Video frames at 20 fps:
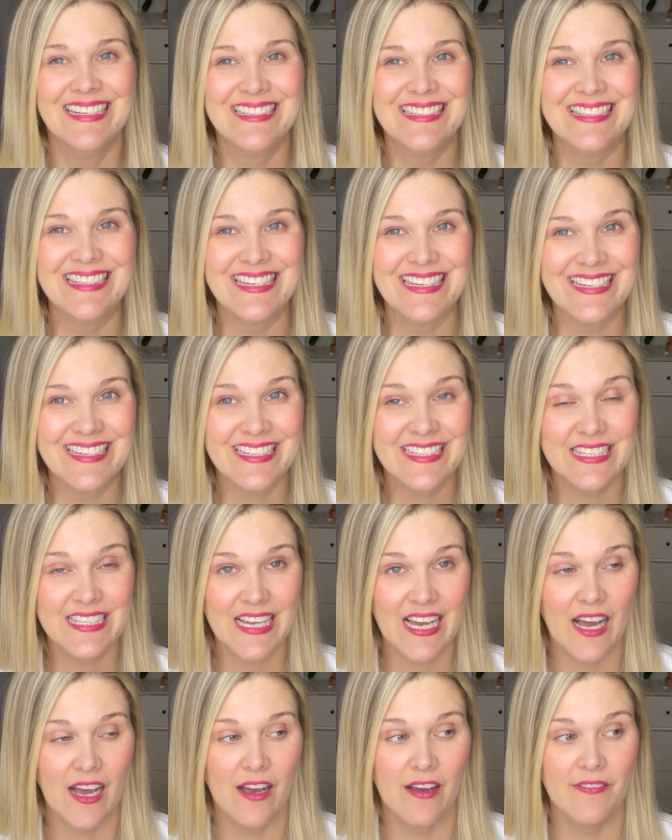tended to
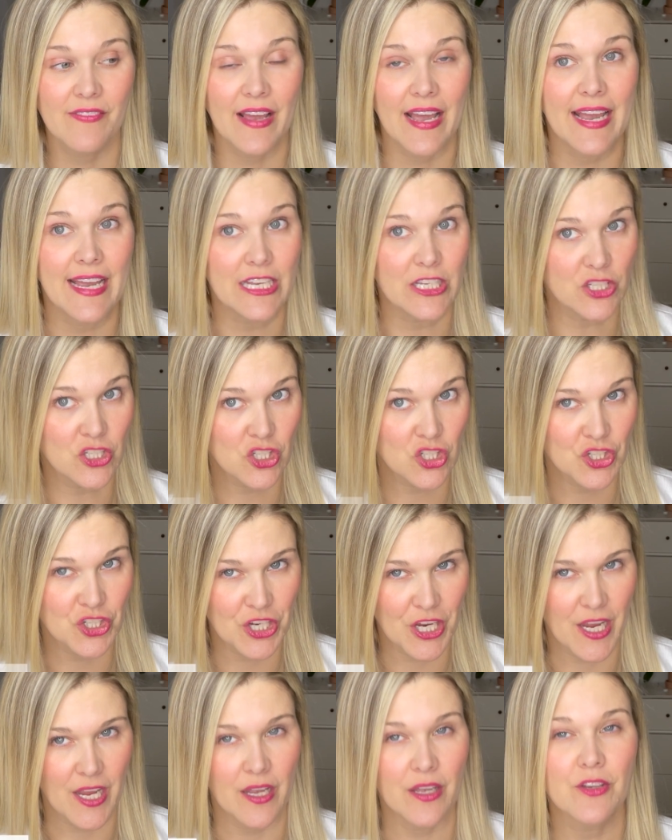have a
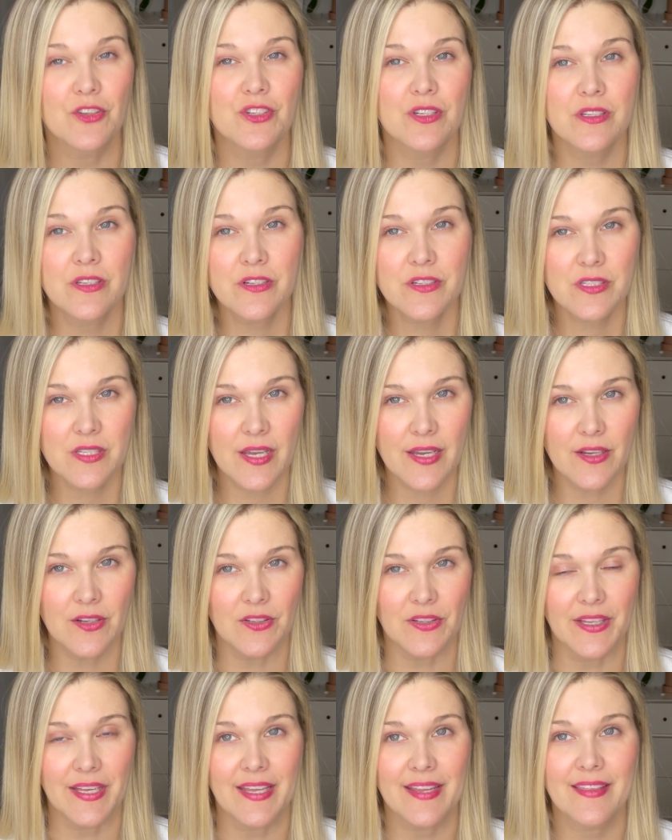change in their cycle
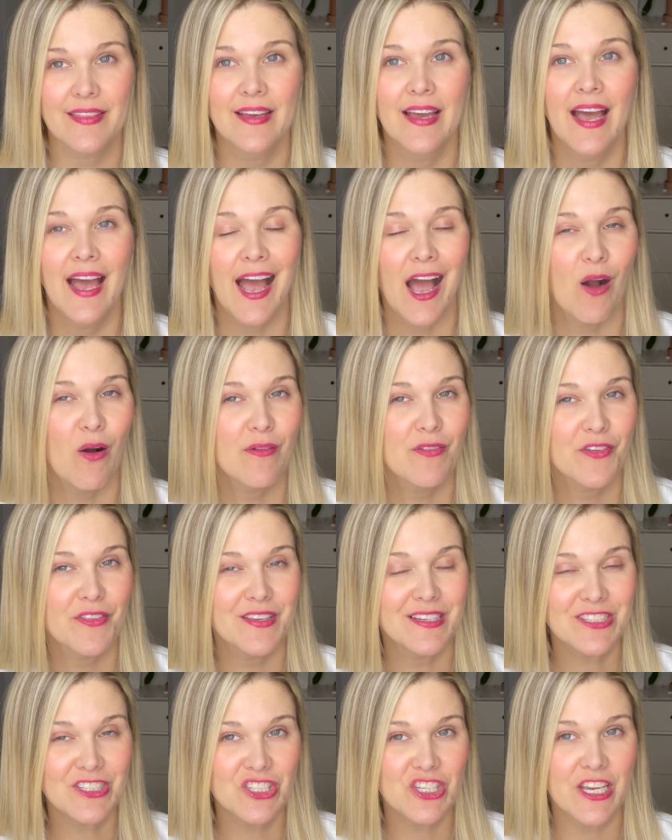length. However,
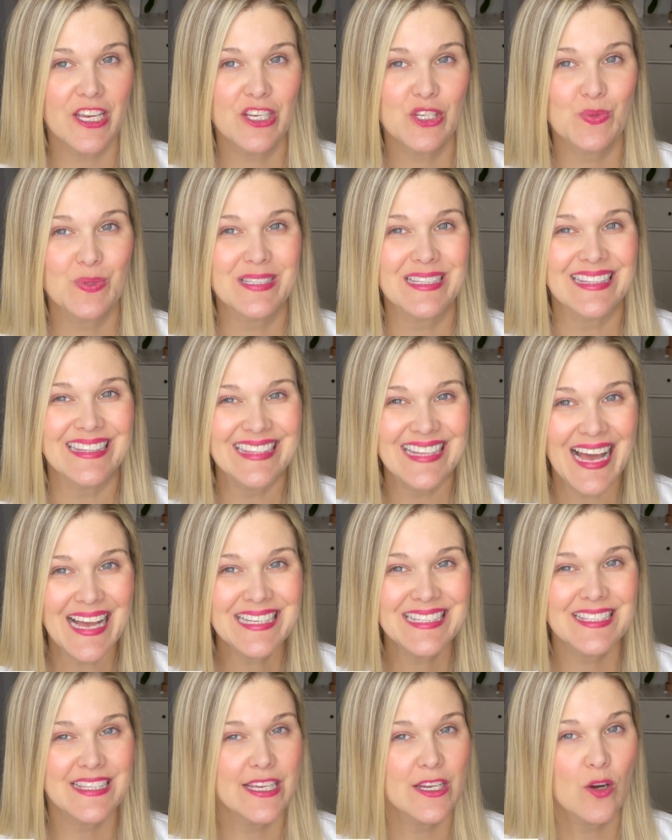this change was
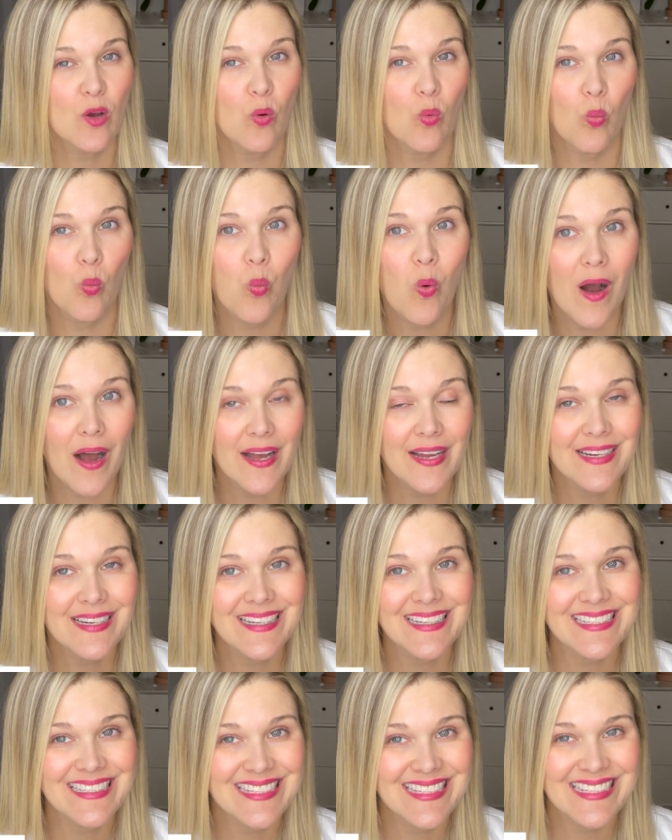less than
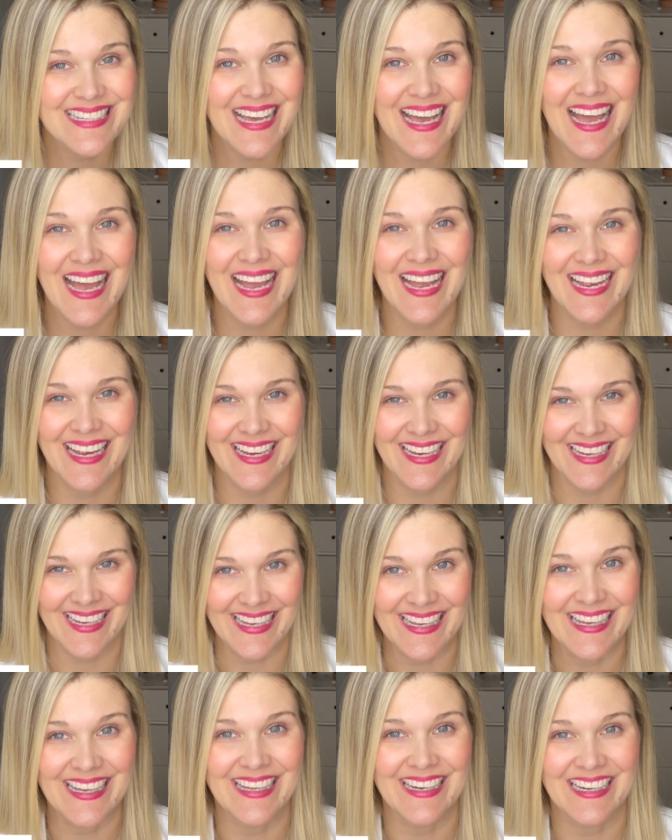one day
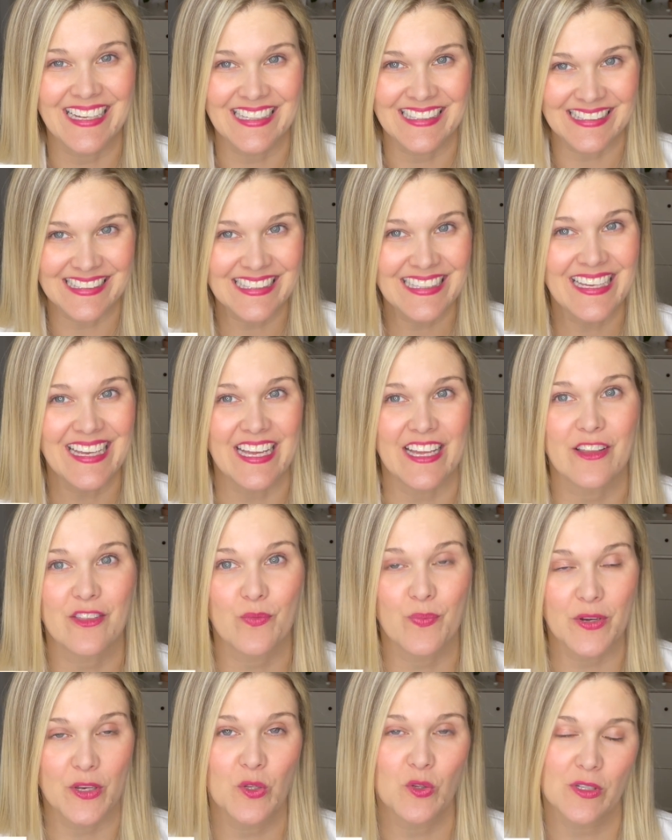in length
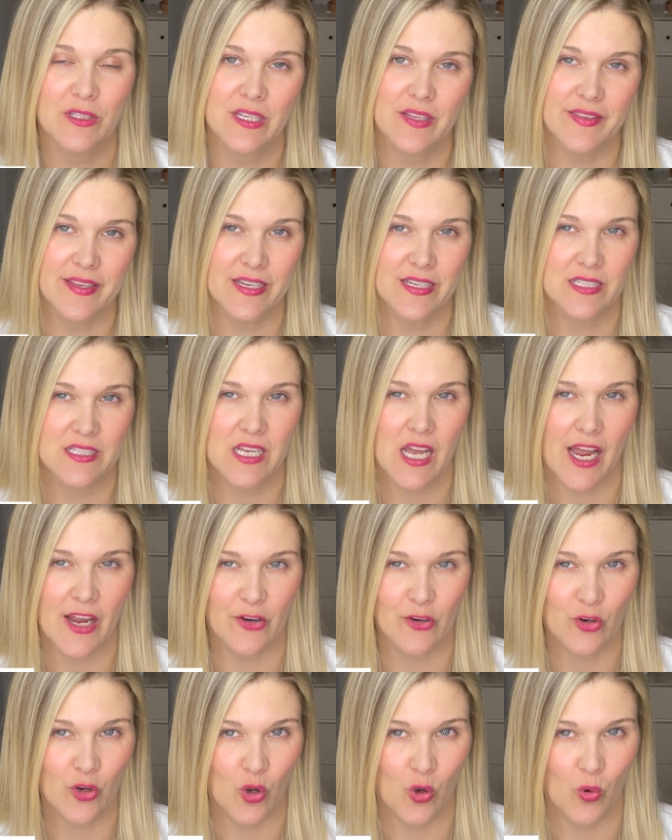when you looked at the
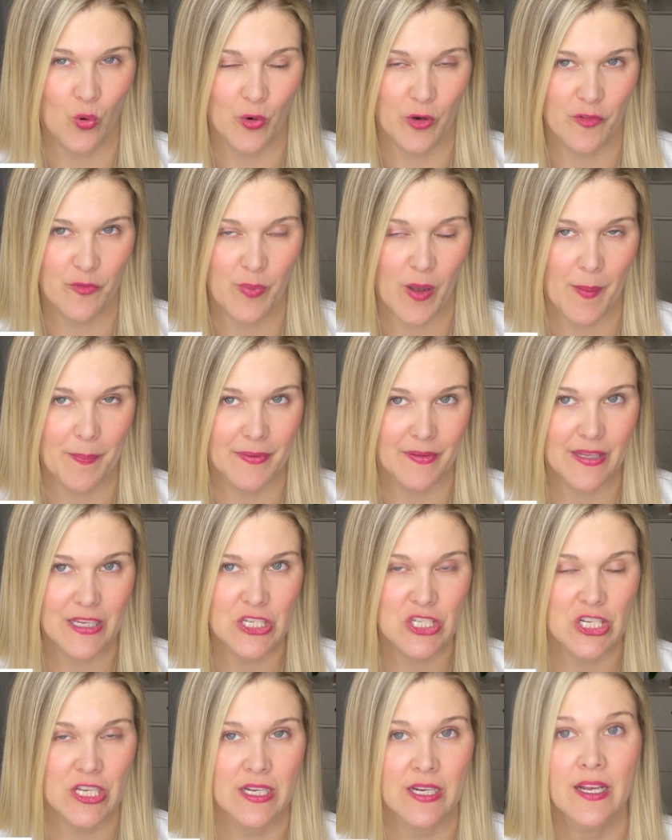entire cohort of
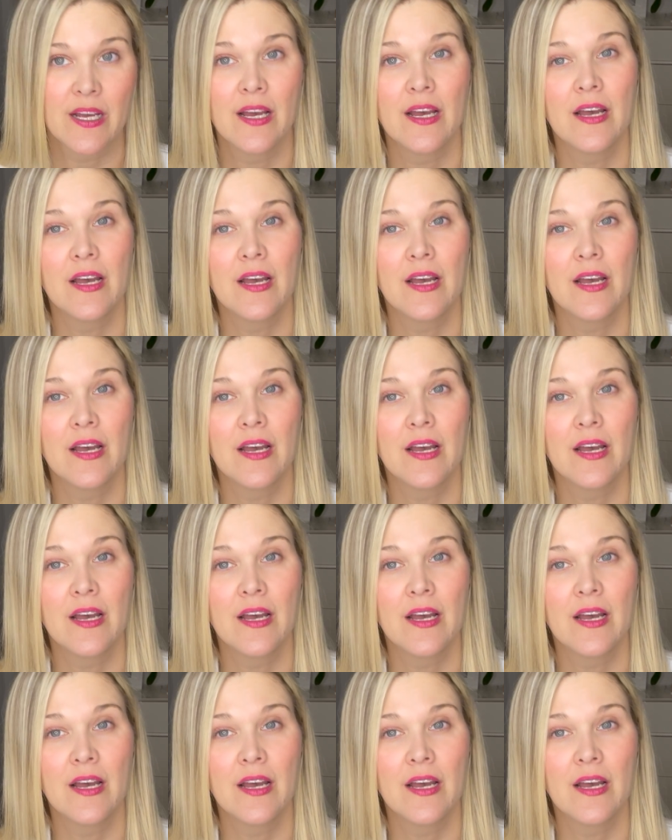population.